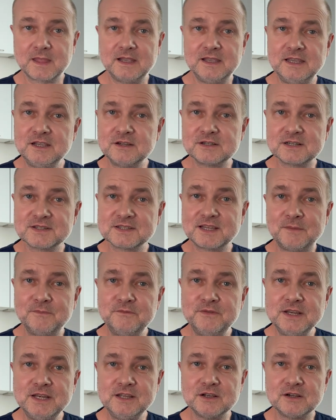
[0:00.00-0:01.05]
here are some
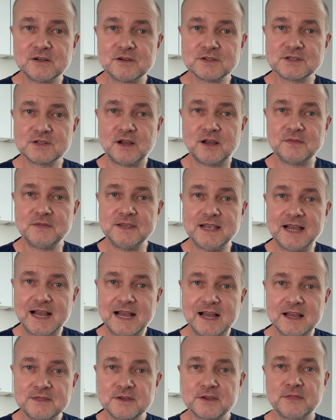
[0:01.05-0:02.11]
videos on the
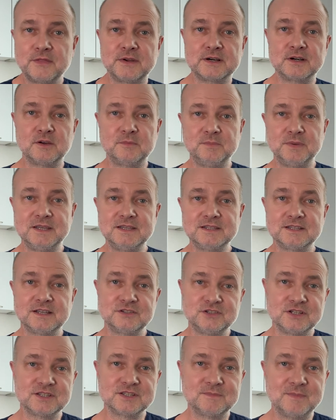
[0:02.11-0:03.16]
other therapies I
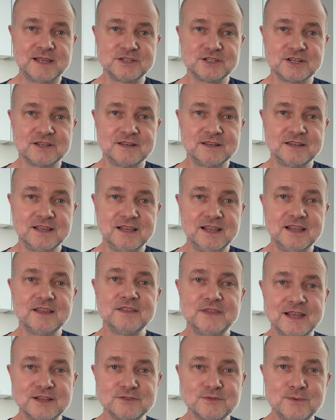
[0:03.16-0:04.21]
just mentioned.
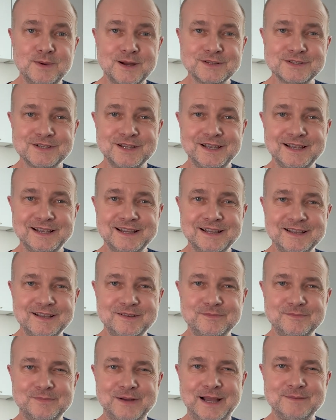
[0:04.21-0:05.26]
Thanks for watching.
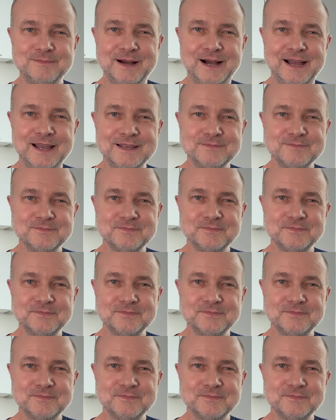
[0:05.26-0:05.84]
Bye bye.